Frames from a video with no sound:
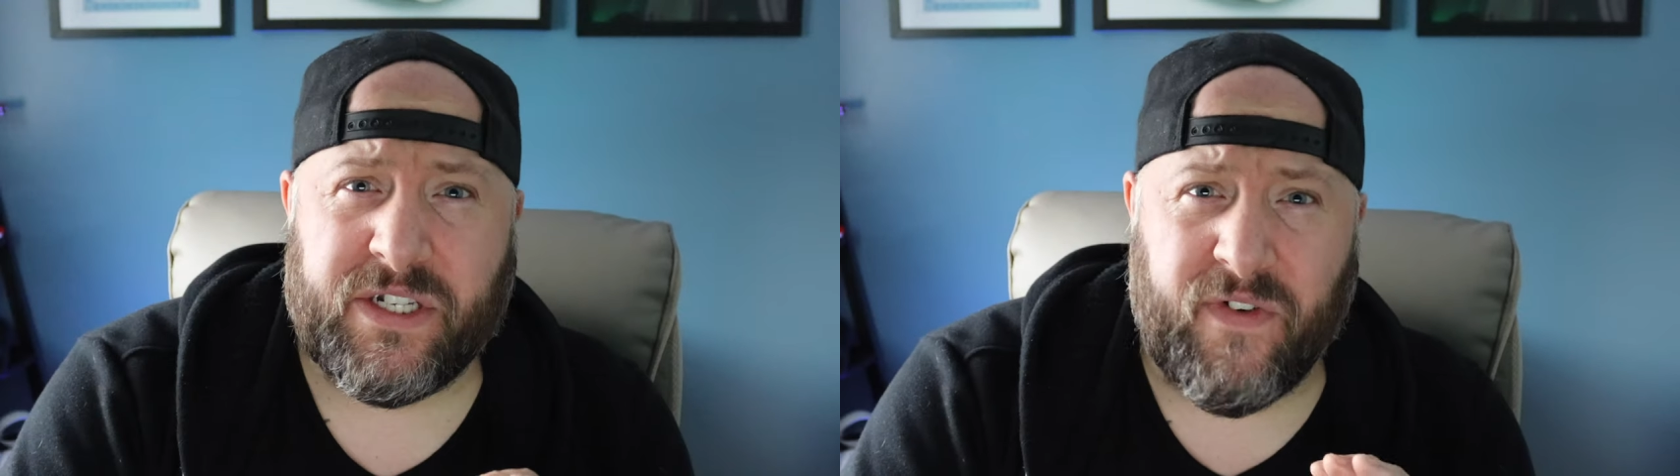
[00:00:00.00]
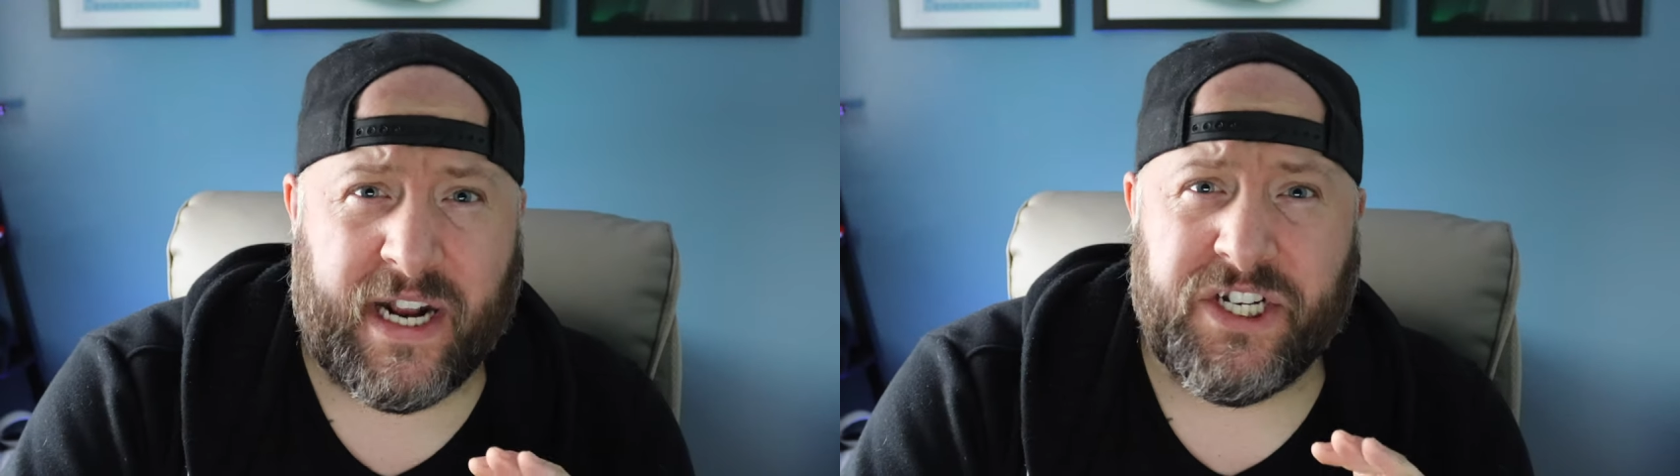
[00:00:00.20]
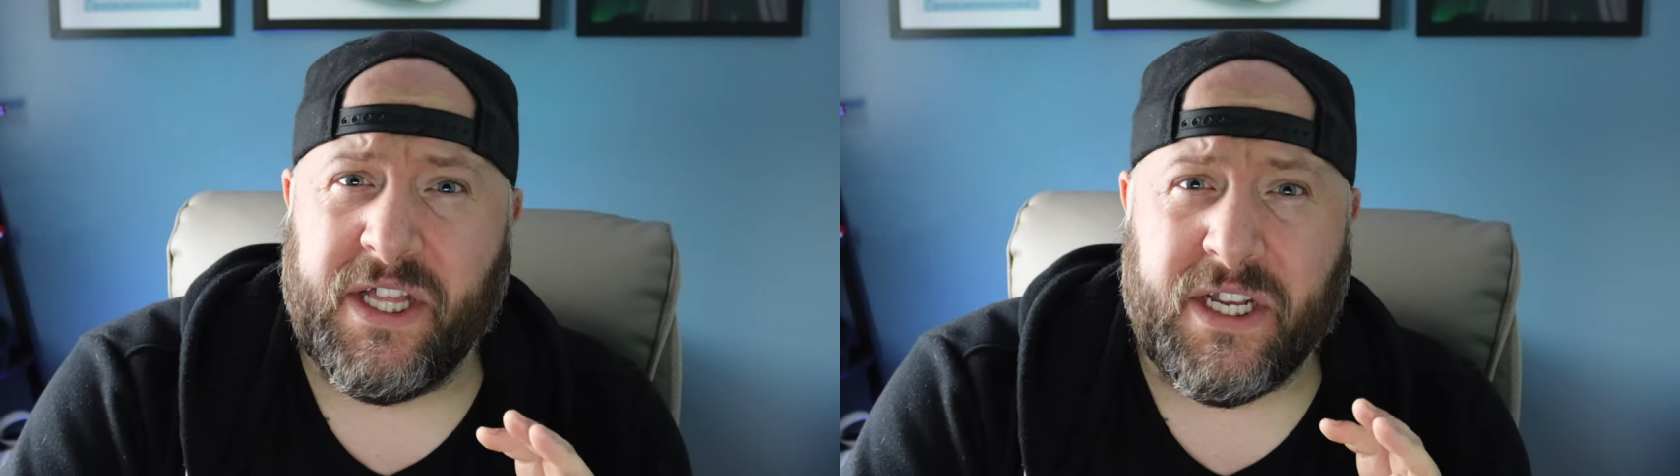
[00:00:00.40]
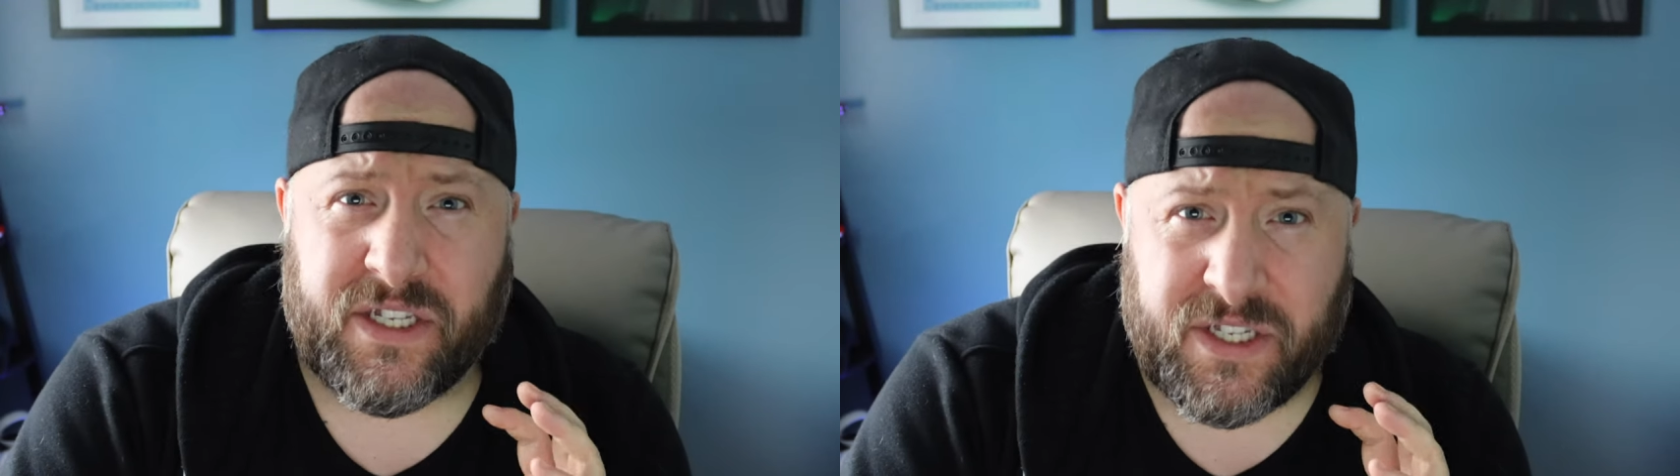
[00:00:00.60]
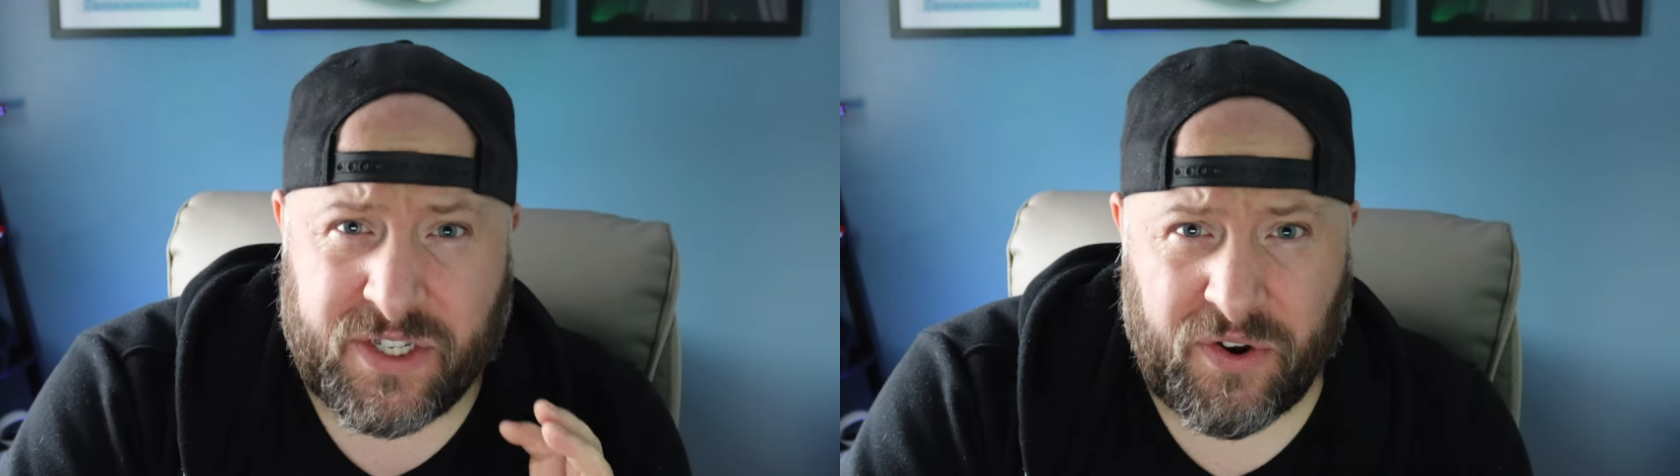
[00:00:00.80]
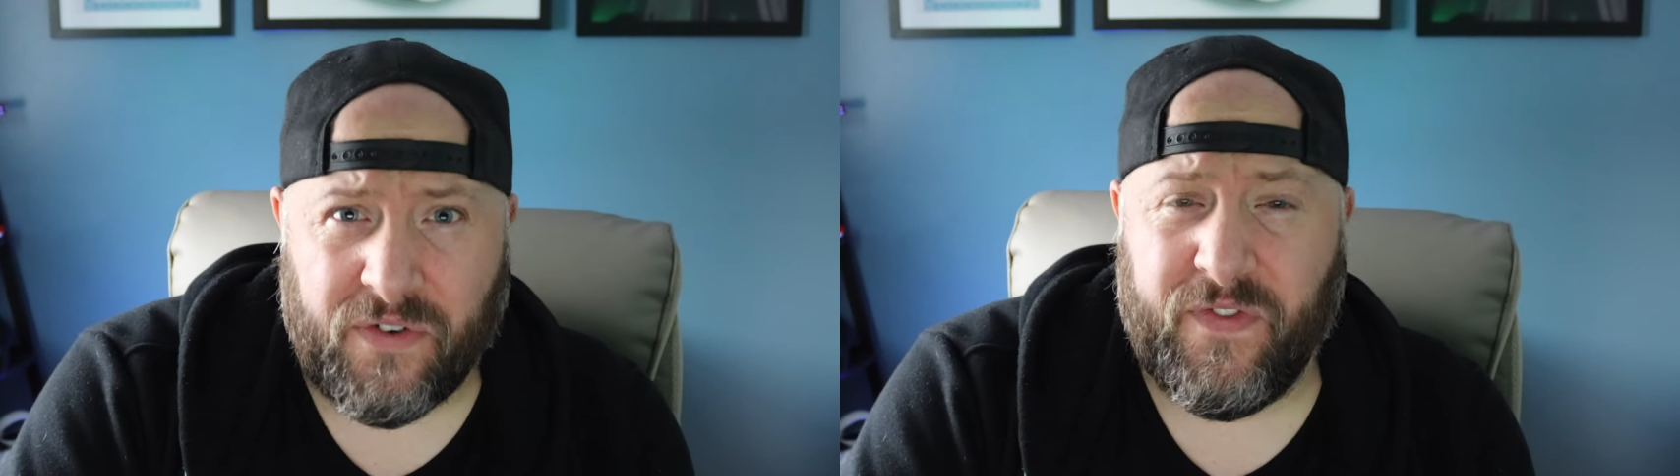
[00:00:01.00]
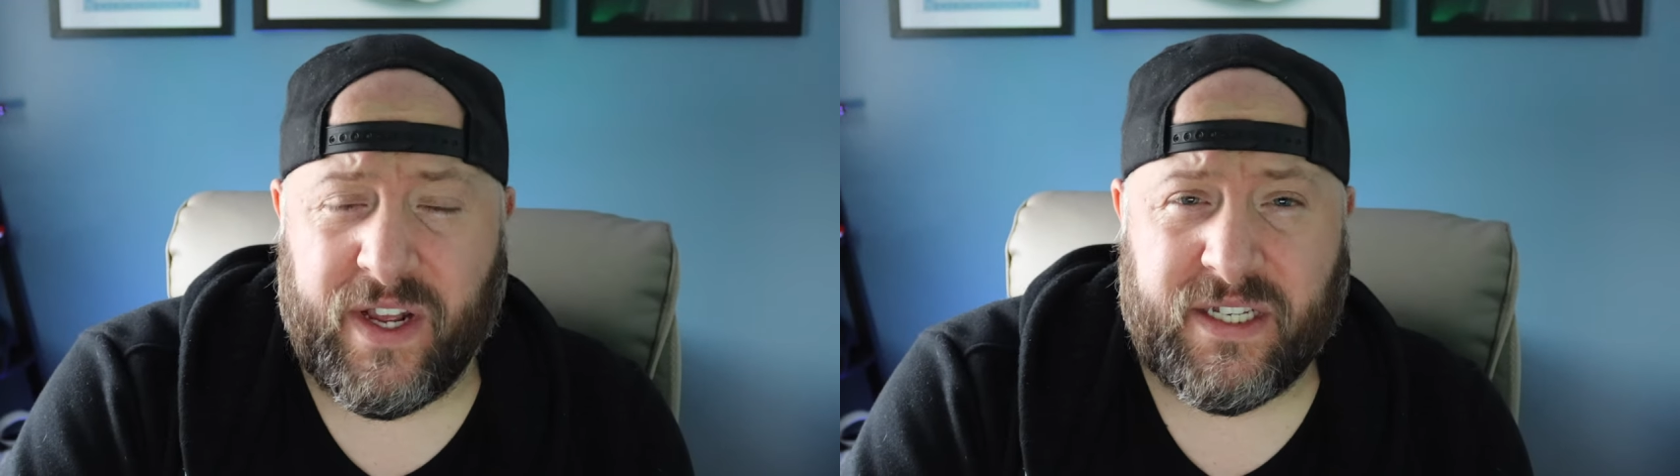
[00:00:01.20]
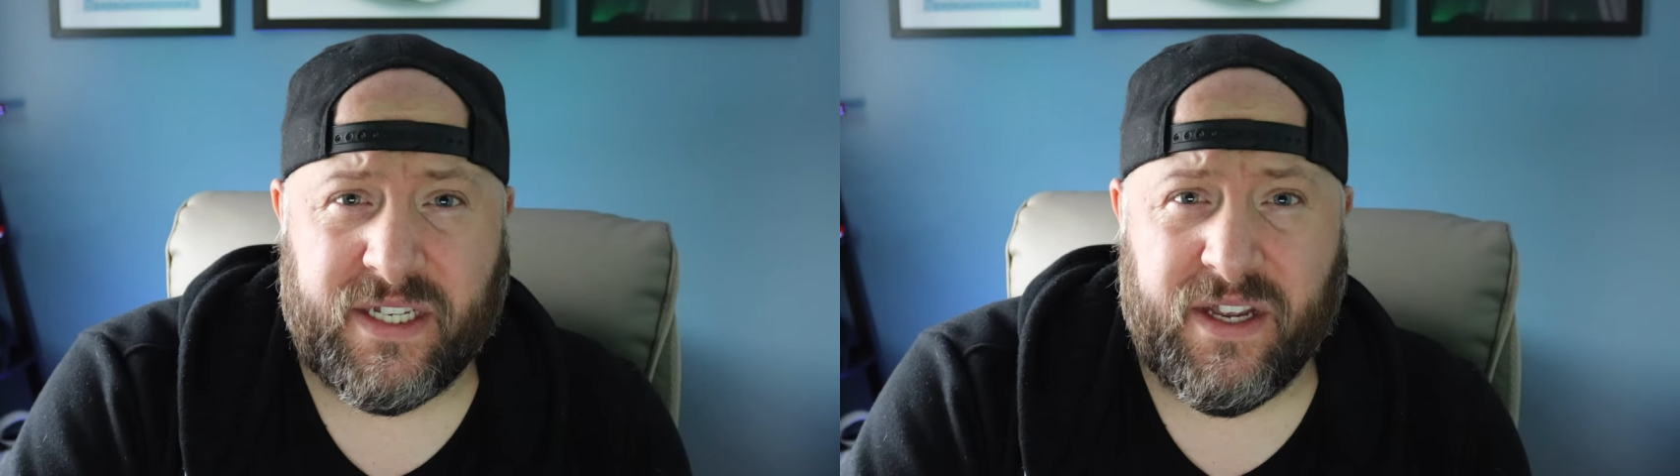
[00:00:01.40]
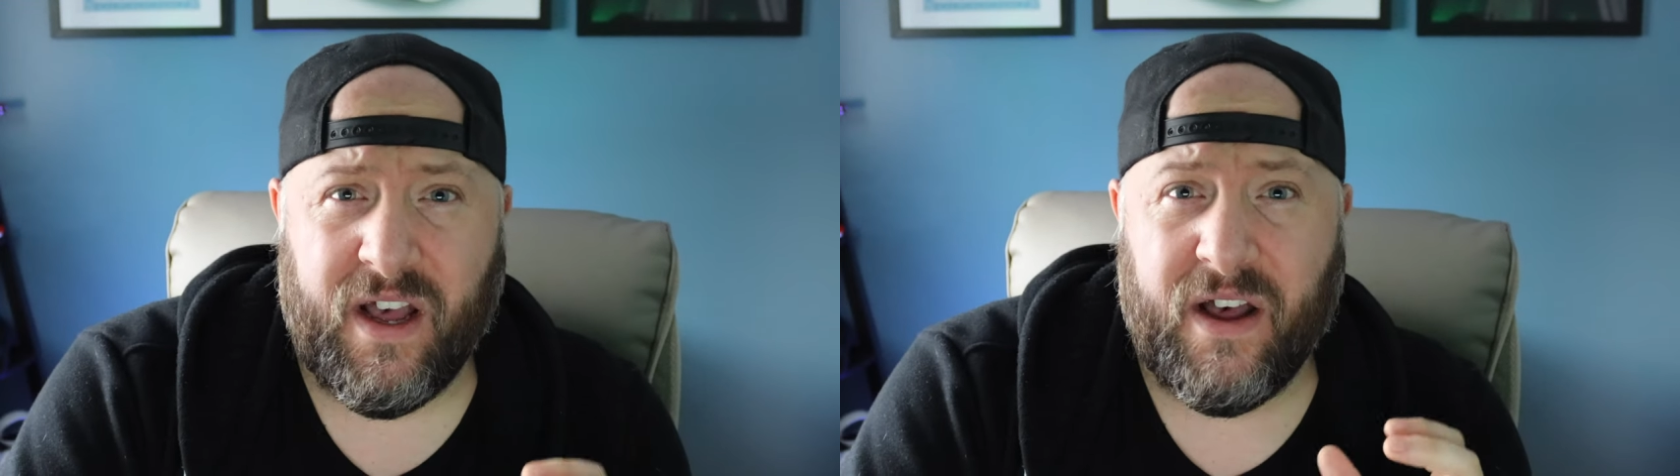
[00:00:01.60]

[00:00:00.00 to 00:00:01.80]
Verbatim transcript: scratching the surface